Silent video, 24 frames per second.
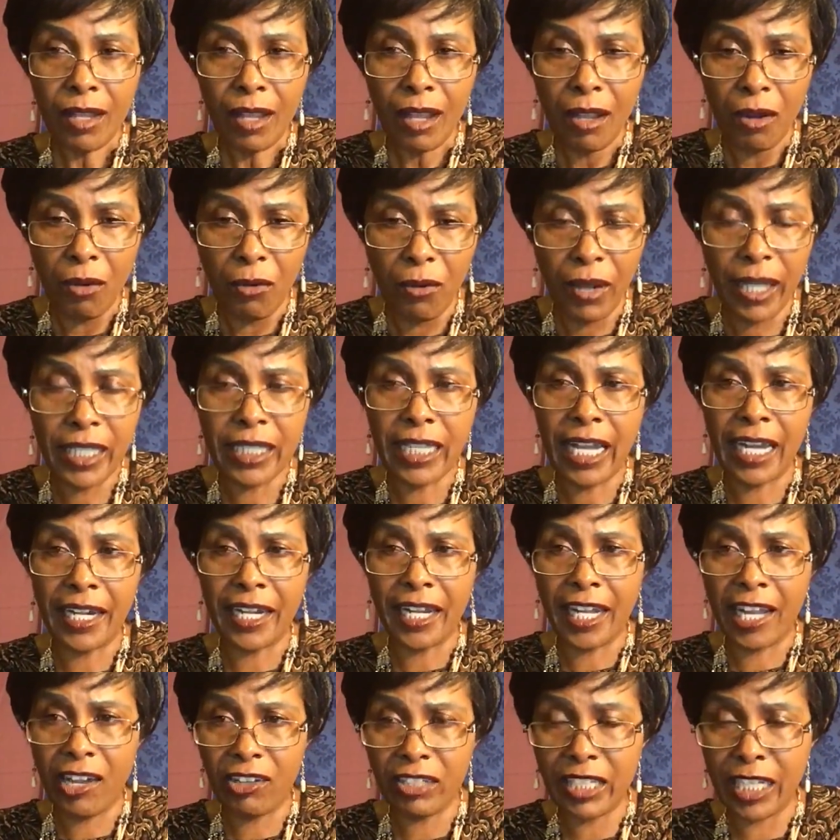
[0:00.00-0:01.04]
went and
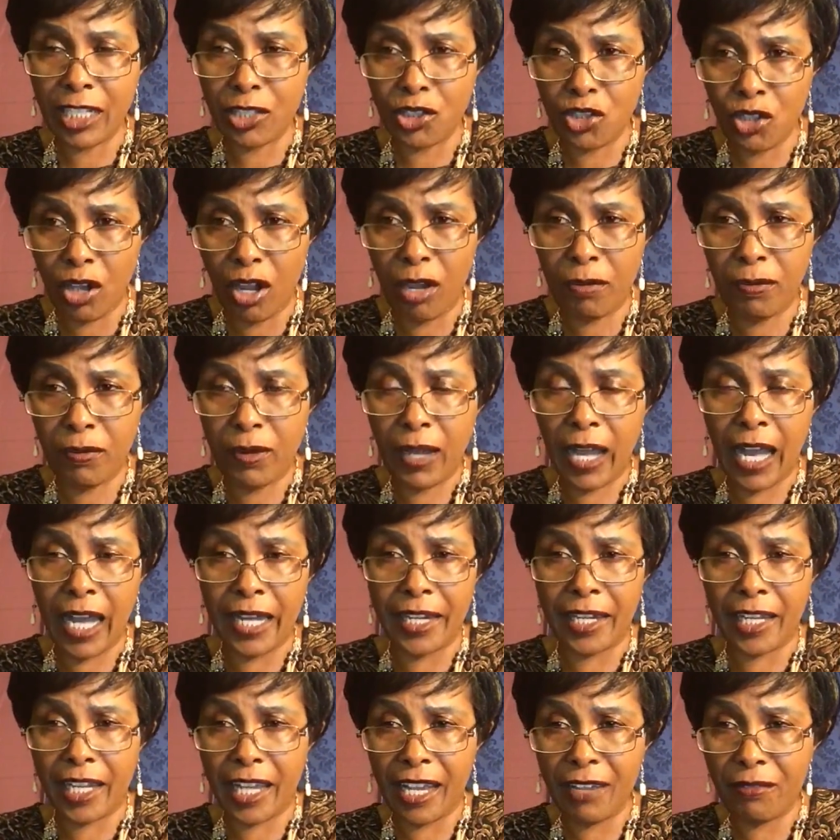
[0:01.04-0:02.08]
got a job and
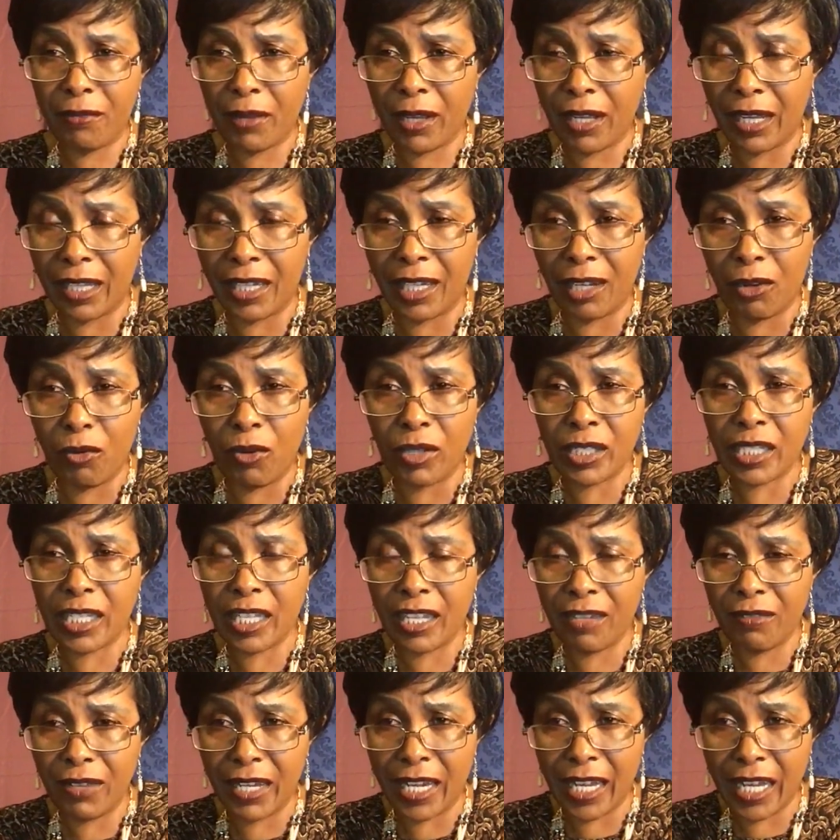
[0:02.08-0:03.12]
he was
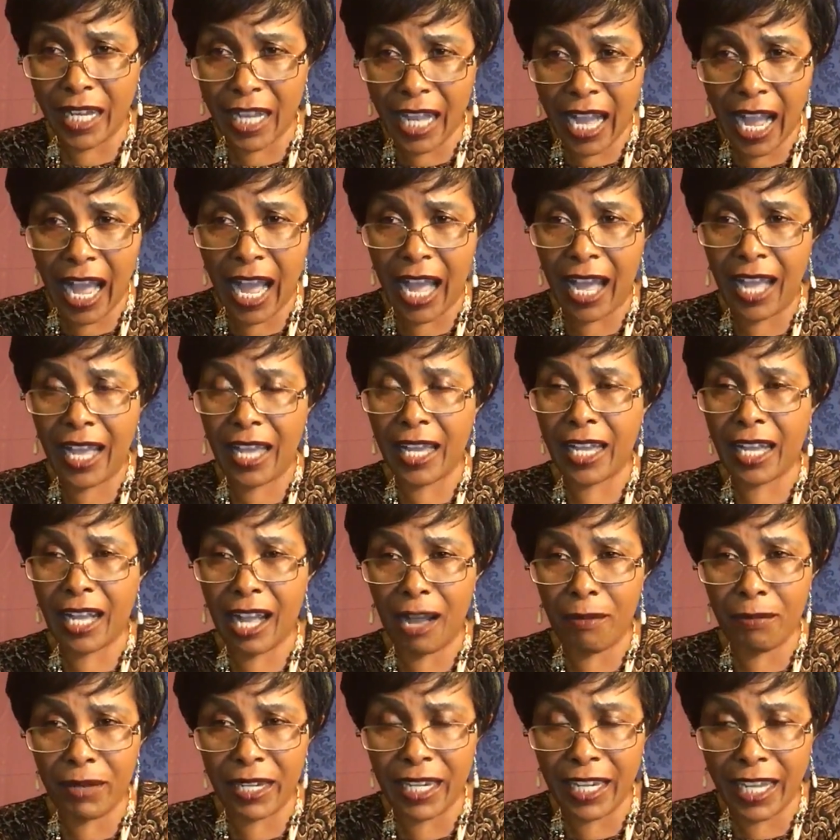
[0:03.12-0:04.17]
given a
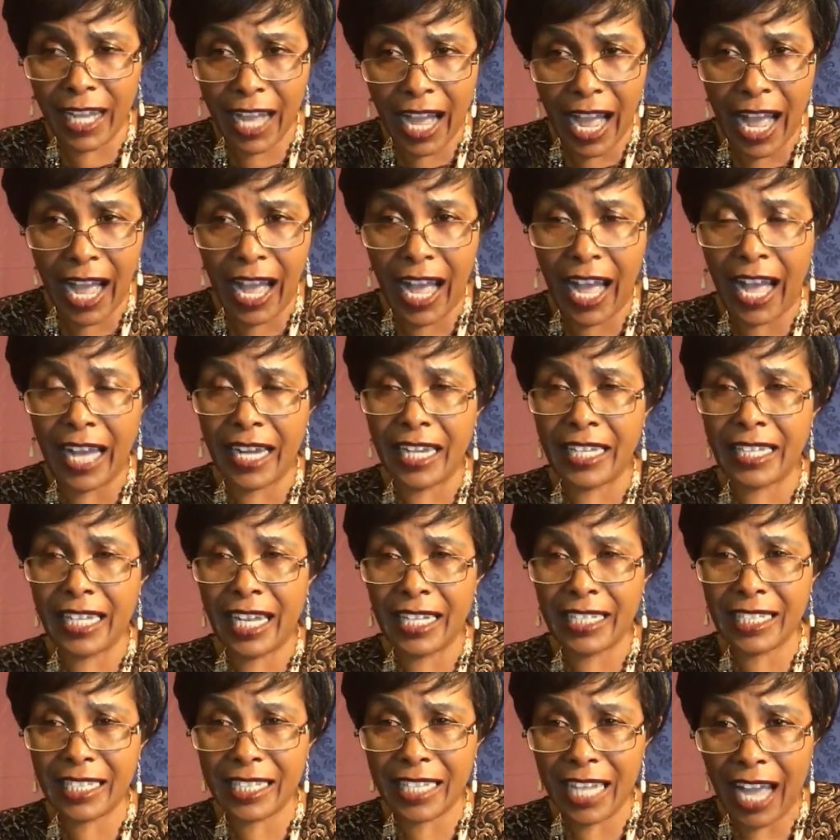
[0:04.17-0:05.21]
company car, and that
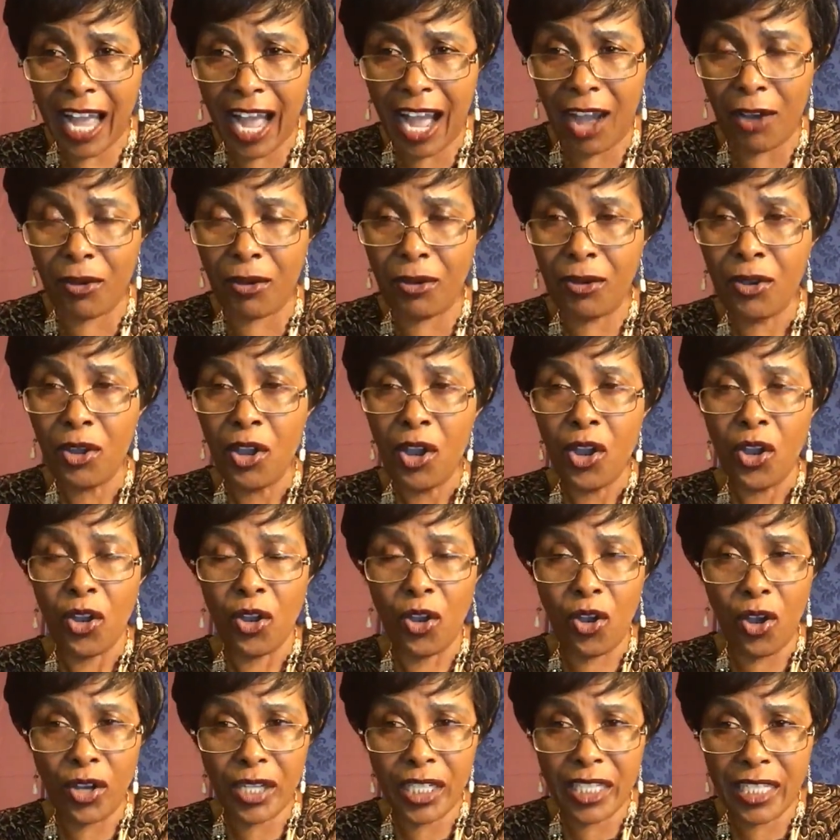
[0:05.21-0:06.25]
is how
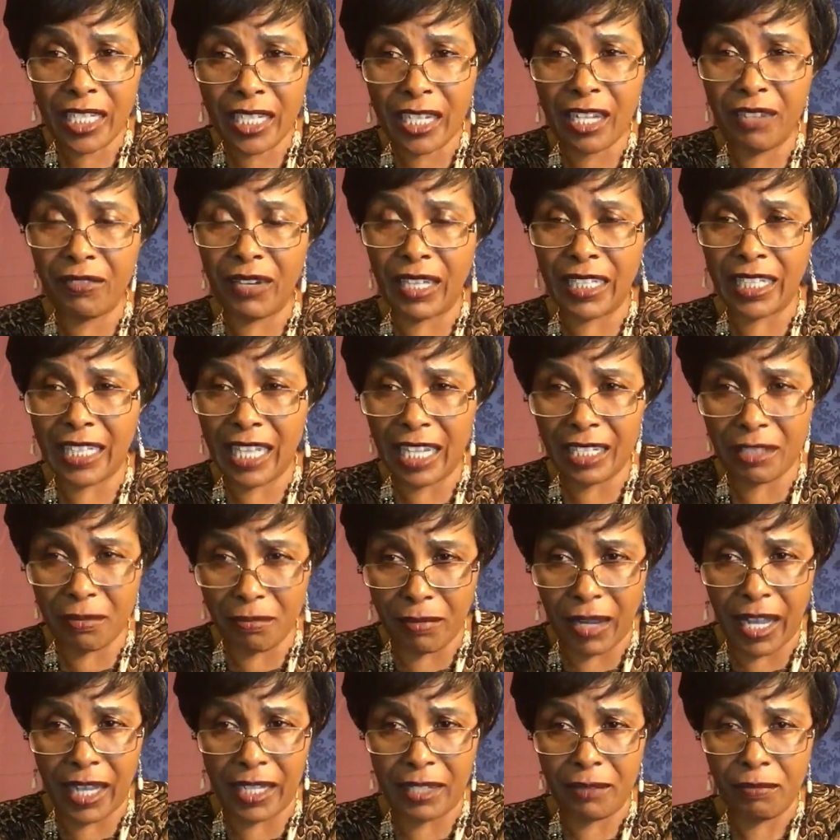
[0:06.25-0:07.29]
God delivered that
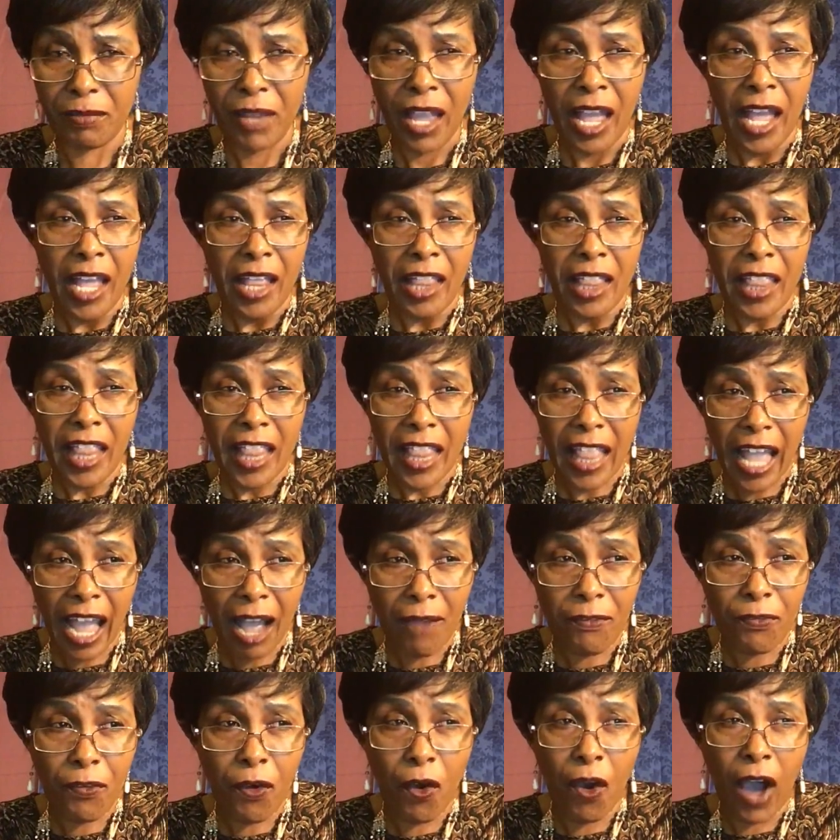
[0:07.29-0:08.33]
man.
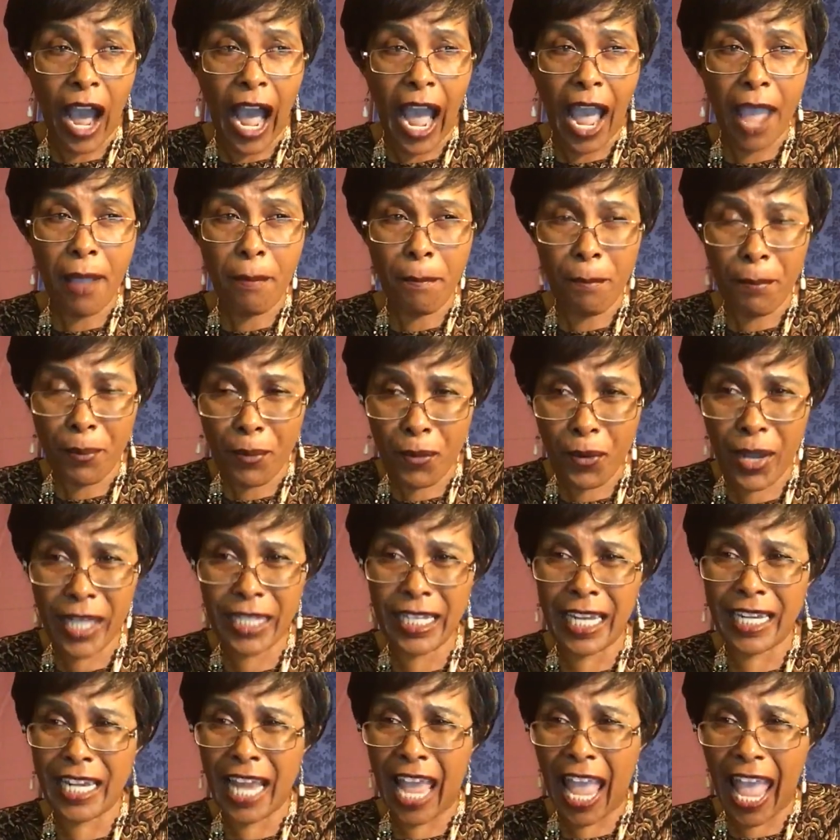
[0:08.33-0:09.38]
Therefore, I pray
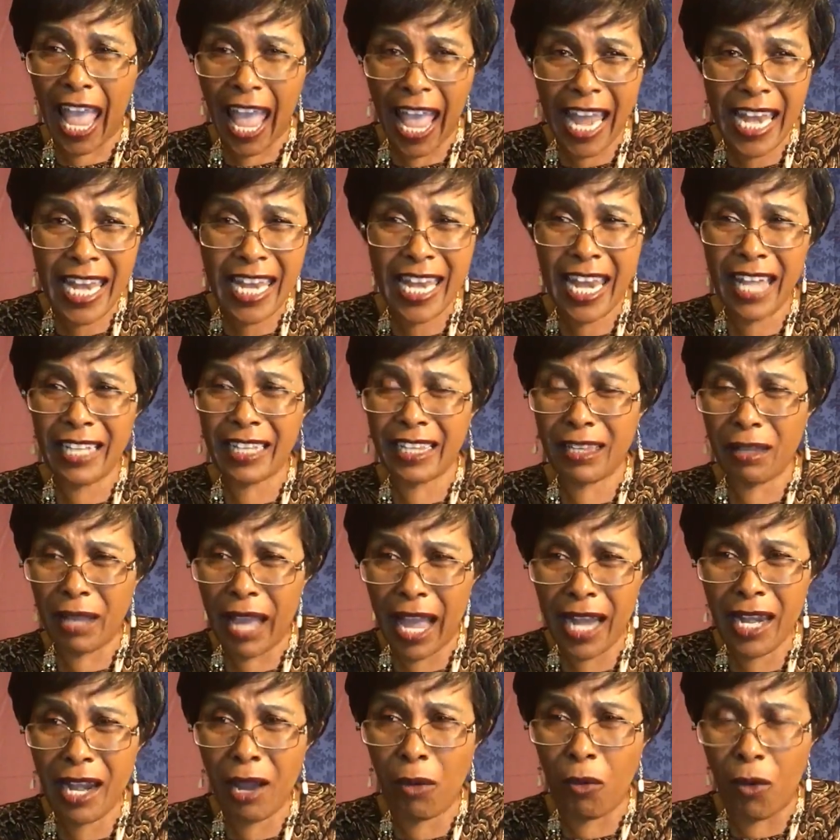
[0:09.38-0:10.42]
that
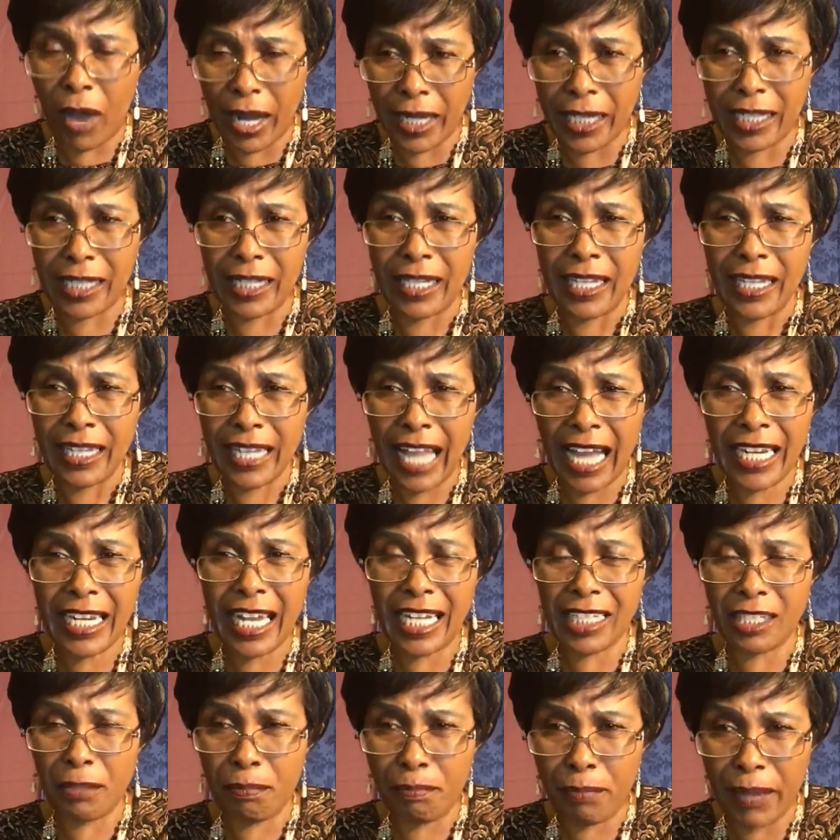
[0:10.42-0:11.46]
anyone that has
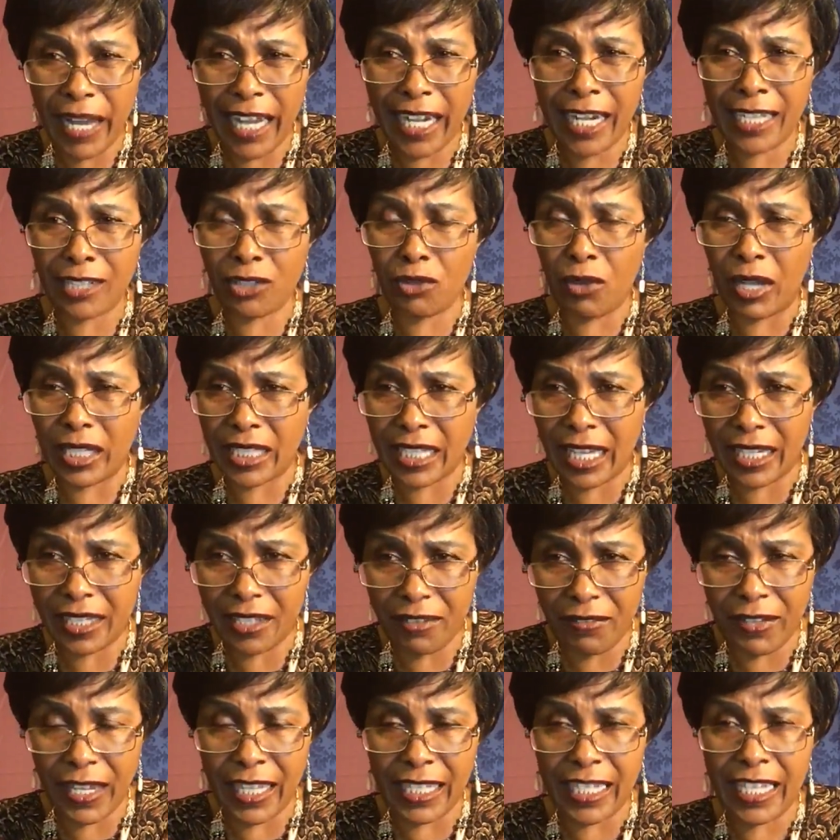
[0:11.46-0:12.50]
buried your
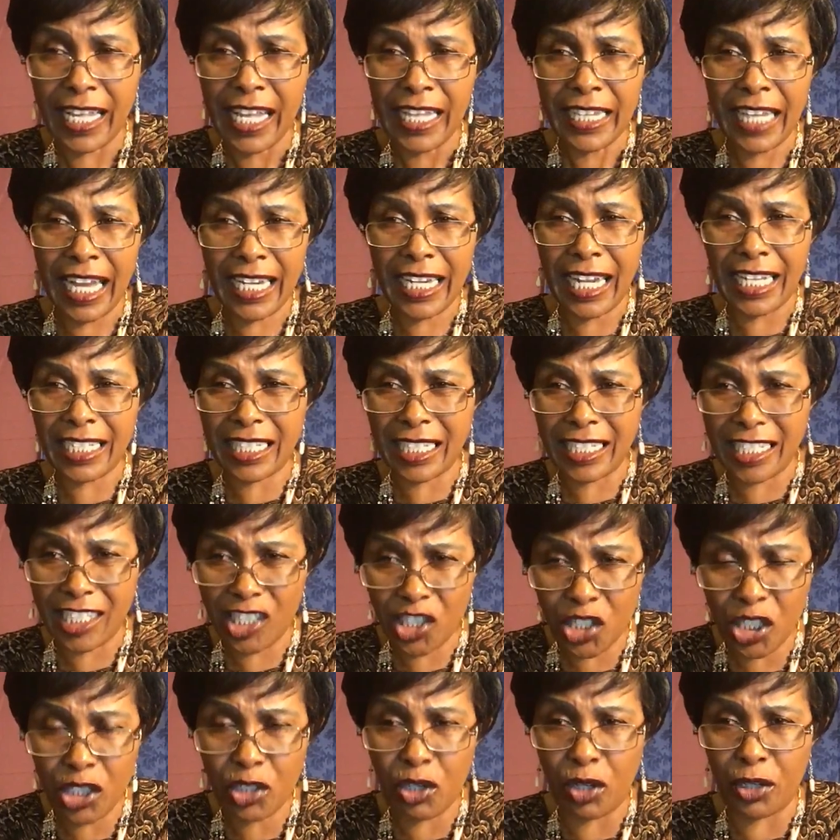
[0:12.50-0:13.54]
certificate, that has
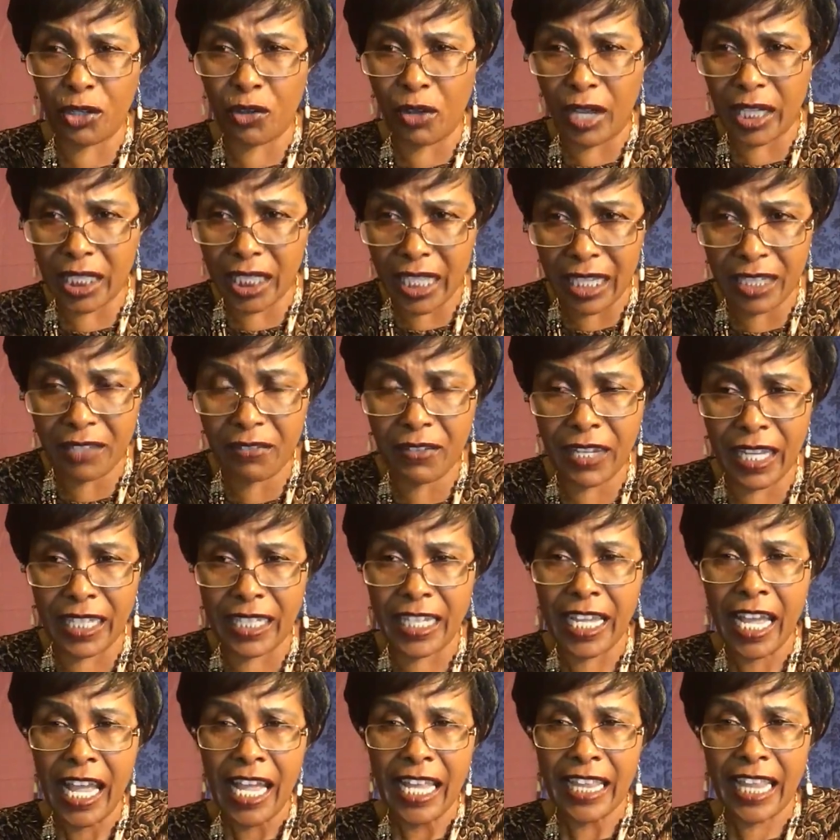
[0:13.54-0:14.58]
shit on your certificate,
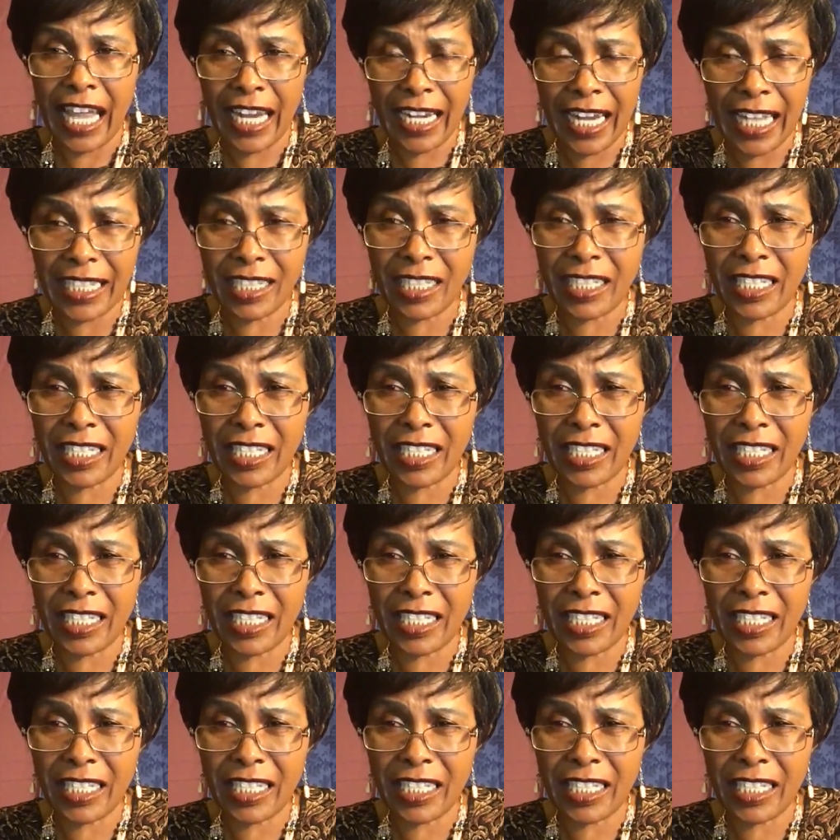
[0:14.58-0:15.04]
that has